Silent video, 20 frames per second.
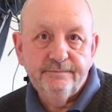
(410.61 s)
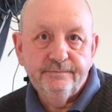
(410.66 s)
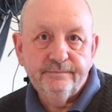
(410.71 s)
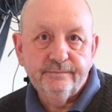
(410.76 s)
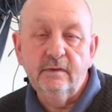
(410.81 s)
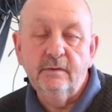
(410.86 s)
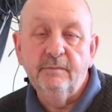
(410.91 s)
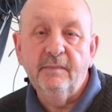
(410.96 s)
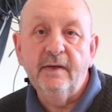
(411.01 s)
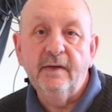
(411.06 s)

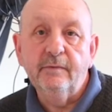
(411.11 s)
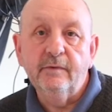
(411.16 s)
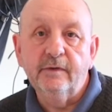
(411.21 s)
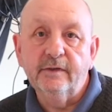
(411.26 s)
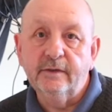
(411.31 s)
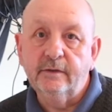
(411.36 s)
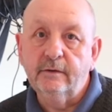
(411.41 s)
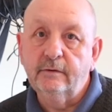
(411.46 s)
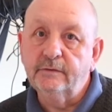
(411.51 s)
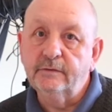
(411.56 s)
You might want to
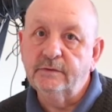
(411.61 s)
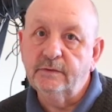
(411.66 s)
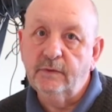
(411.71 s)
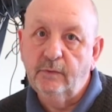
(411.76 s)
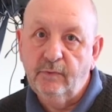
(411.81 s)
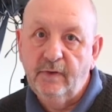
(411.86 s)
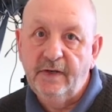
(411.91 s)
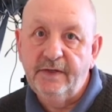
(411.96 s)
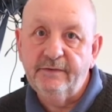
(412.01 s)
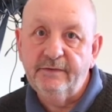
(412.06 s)
go to a
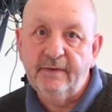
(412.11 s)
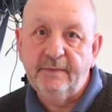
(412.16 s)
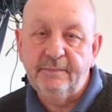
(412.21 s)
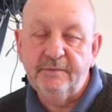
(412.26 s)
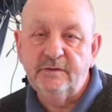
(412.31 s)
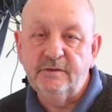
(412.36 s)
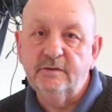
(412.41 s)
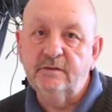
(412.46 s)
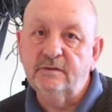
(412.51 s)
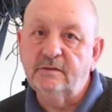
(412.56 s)
wider
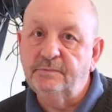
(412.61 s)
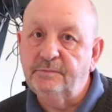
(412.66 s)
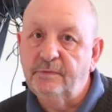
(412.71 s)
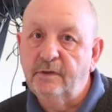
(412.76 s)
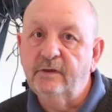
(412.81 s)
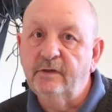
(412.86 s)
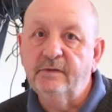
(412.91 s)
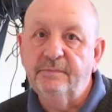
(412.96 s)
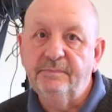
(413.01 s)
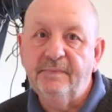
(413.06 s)
aperture to
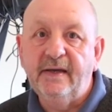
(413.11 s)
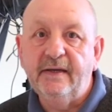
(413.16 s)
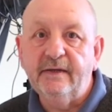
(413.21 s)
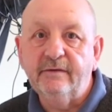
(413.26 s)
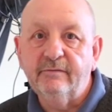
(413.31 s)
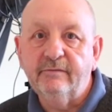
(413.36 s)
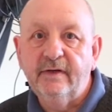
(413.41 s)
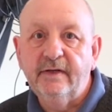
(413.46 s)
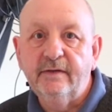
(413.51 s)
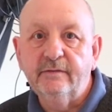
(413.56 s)
blur the
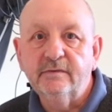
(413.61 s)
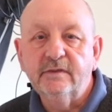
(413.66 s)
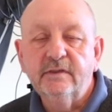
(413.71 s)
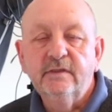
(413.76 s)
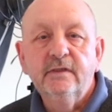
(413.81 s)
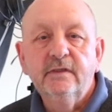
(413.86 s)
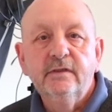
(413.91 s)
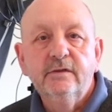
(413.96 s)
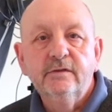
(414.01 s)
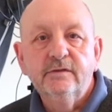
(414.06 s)
background,
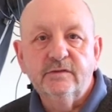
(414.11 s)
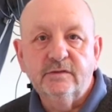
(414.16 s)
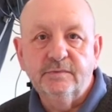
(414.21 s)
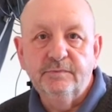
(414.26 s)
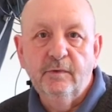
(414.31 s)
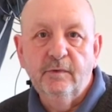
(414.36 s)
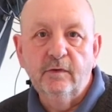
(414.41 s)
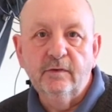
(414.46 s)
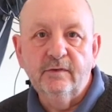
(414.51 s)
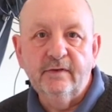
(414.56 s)

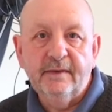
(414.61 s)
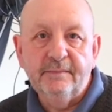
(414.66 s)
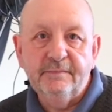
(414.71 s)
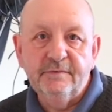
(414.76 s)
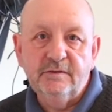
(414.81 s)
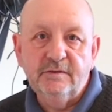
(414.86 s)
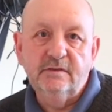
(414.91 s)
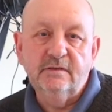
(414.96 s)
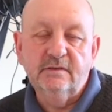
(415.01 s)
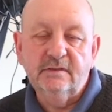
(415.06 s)
smaller
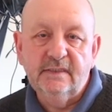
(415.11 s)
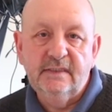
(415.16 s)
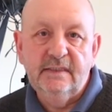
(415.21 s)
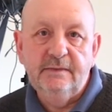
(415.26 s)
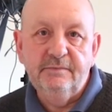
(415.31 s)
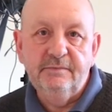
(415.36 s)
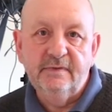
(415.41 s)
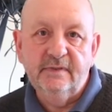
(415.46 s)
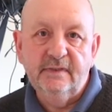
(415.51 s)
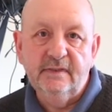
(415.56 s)
aperture to
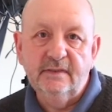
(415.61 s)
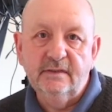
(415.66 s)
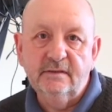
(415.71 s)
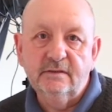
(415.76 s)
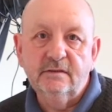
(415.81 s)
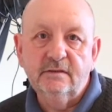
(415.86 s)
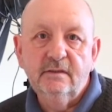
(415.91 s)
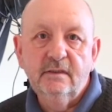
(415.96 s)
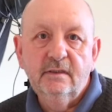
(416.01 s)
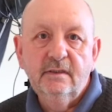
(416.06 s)
keep
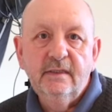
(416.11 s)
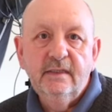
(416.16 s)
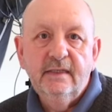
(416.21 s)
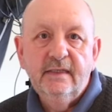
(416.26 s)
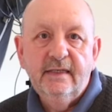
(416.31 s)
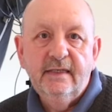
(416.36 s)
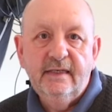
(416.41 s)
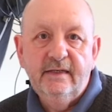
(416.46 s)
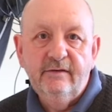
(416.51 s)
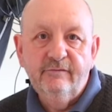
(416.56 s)
things
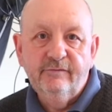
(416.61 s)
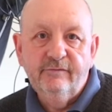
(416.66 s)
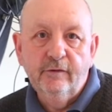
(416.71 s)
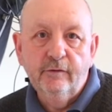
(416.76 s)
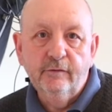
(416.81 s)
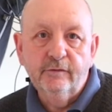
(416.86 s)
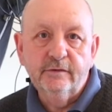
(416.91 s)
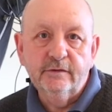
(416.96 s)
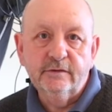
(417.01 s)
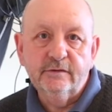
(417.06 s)
in
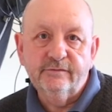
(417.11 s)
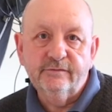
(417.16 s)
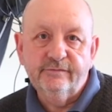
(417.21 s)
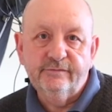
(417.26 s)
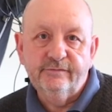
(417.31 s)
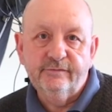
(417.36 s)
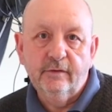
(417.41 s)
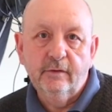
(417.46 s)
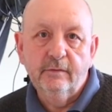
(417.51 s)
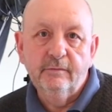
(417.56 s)
focus
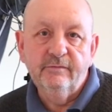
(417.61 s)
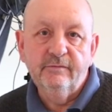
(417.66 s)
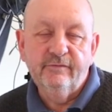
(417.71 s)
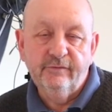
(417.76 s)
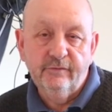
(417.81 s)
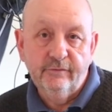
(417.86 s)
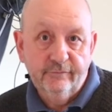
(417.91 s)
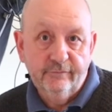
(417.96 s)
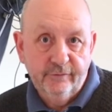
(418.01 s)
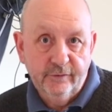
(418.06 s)
from
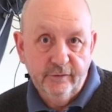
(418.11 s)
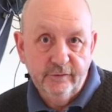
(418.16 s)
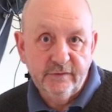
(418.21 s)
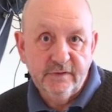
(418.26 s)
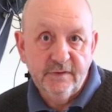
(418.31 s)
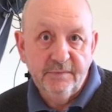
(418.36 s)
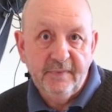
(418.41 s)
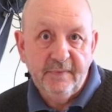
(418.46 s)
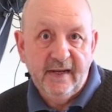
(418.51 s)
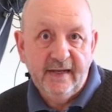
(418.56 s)
front
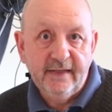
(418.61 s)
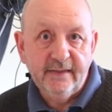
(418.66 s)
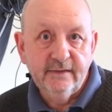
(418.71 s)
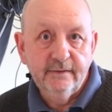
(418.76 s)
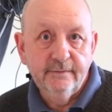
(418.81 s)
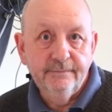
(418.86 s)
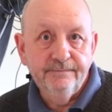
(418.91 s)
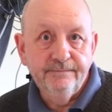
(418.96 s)
to back.